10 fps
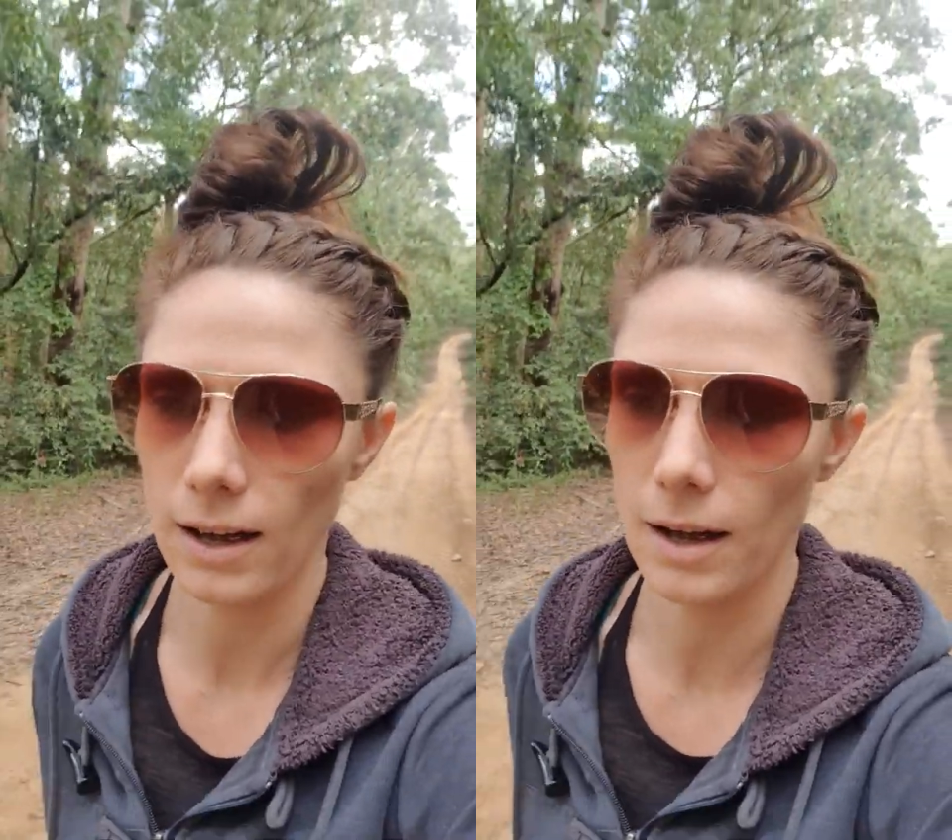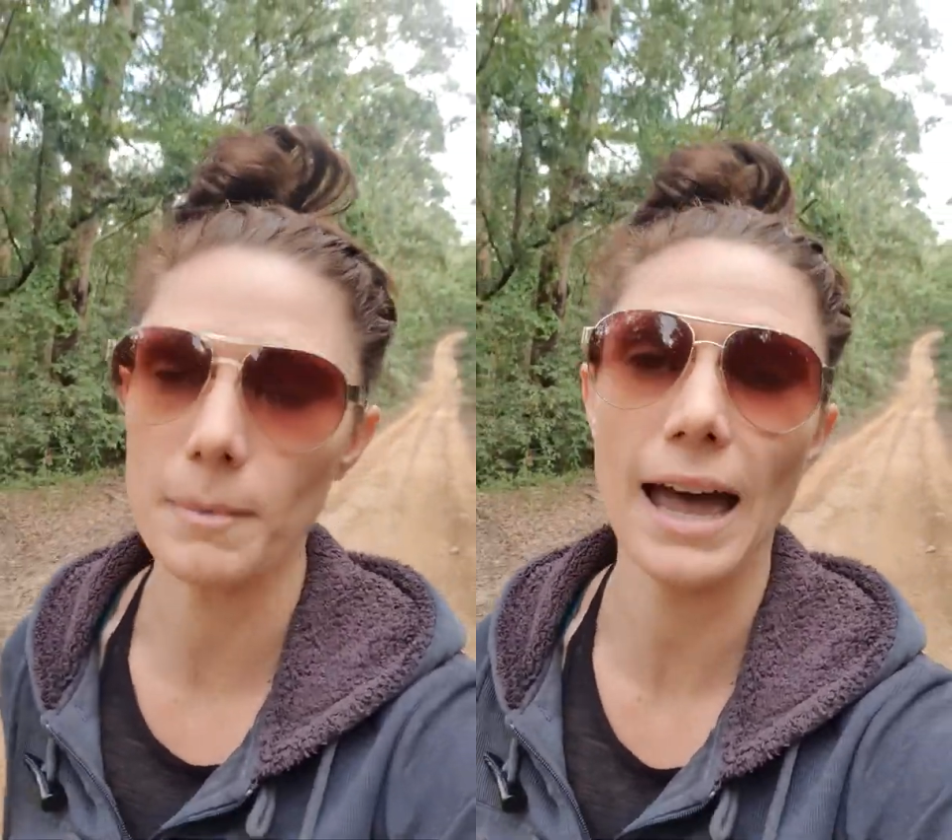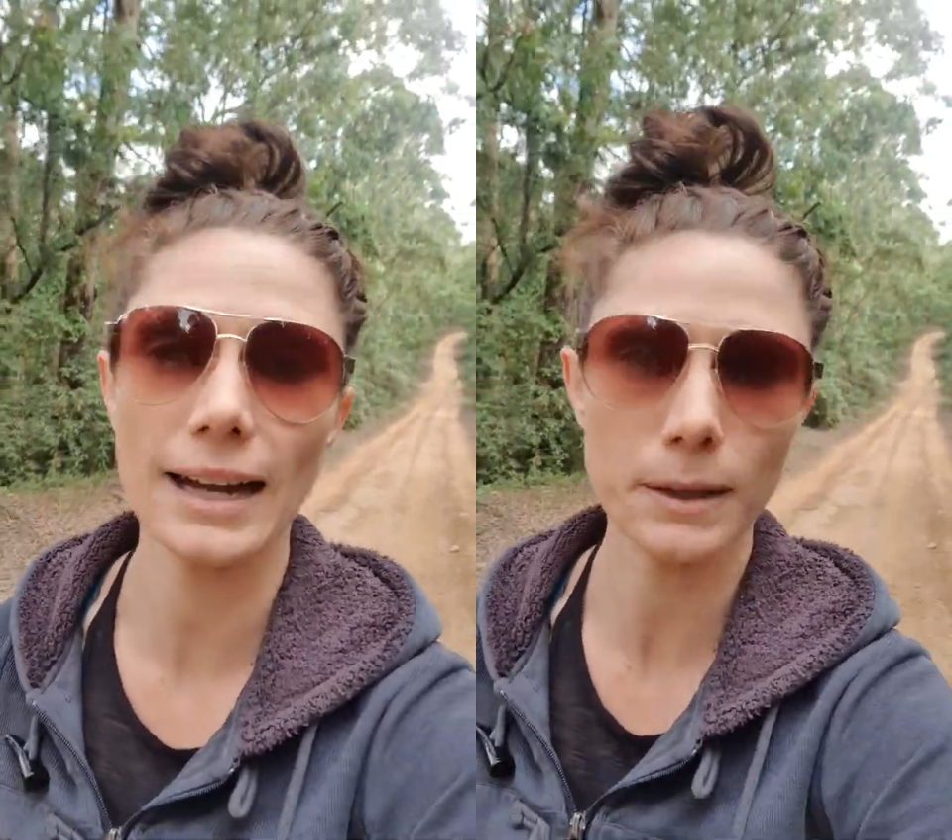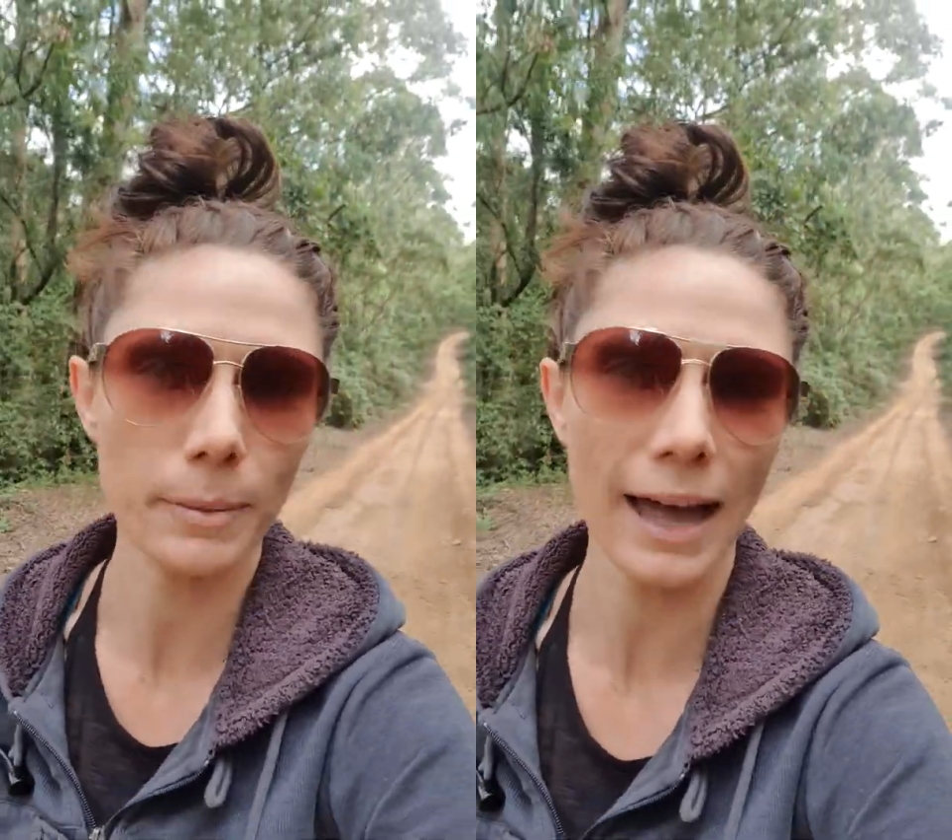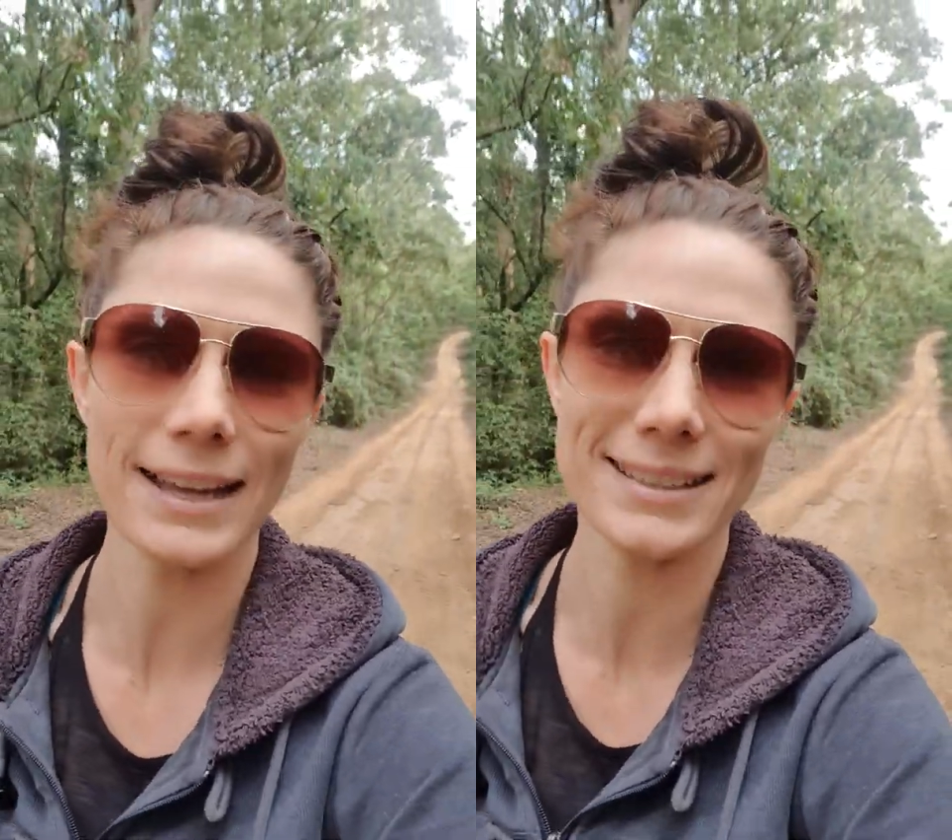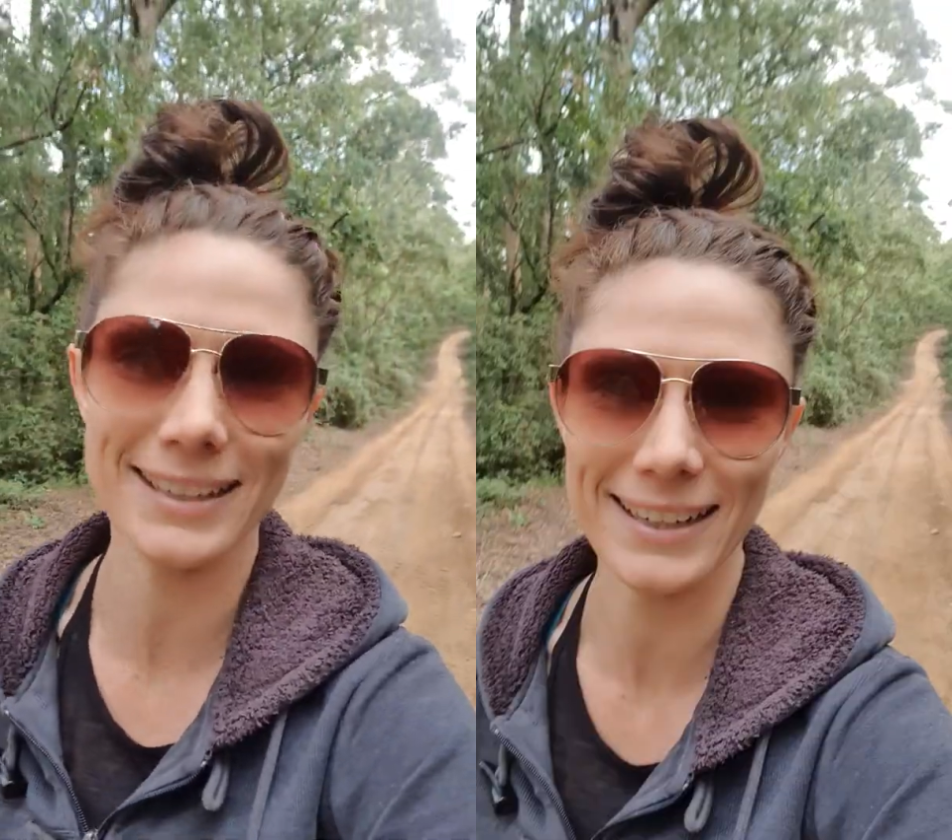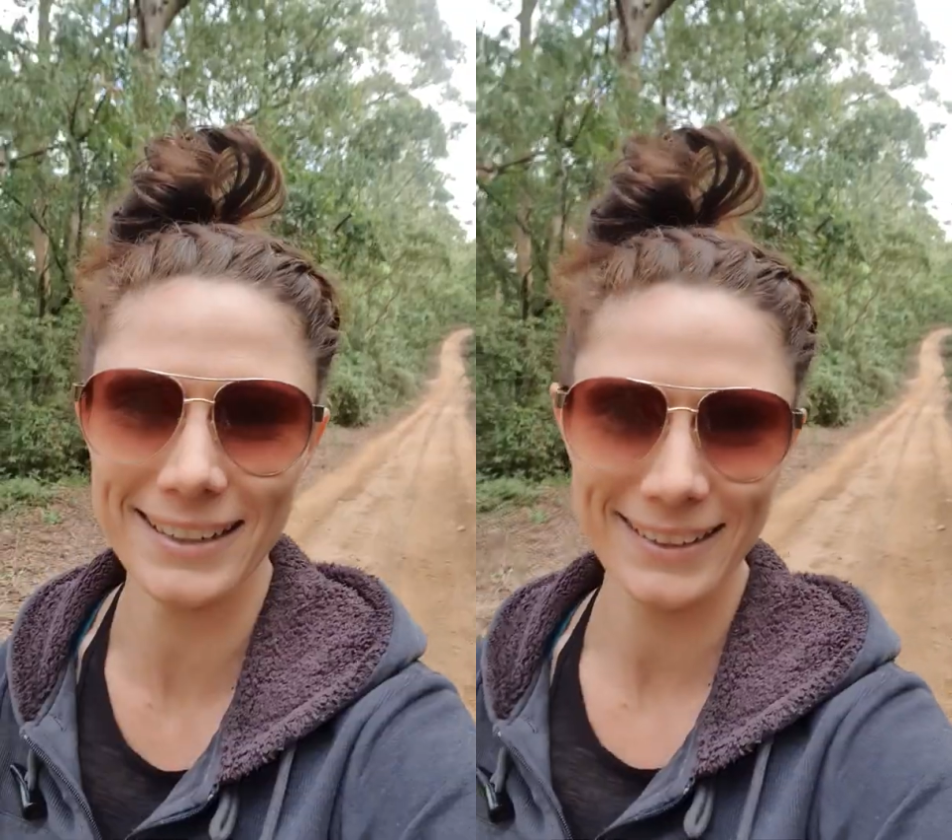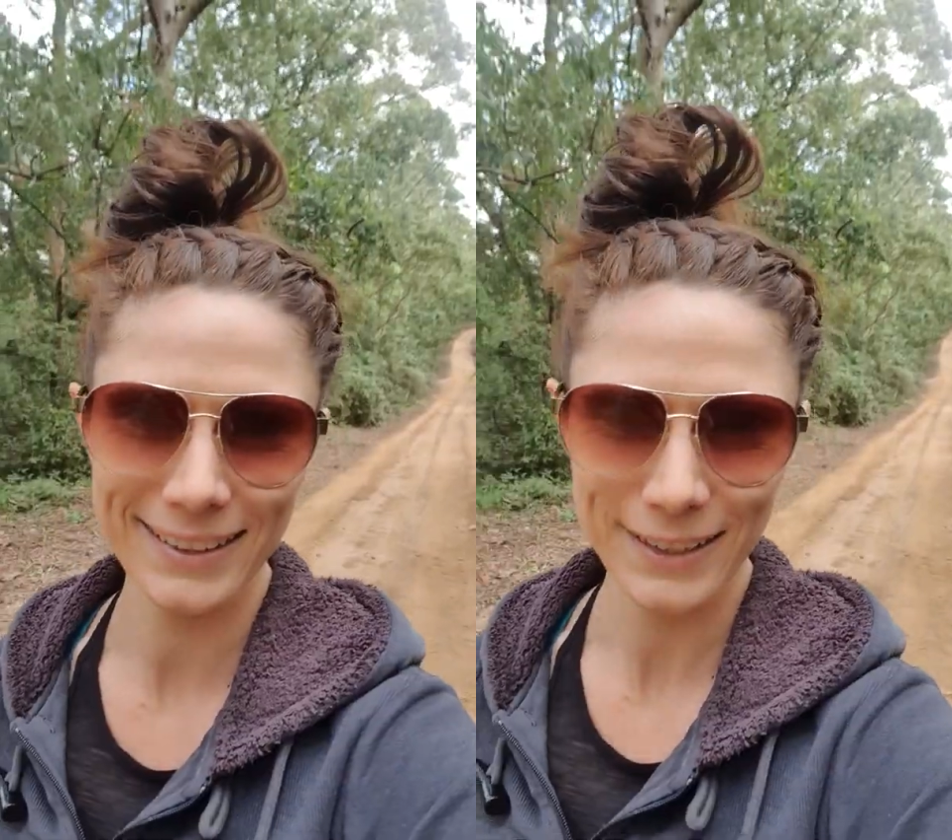I'm at capacity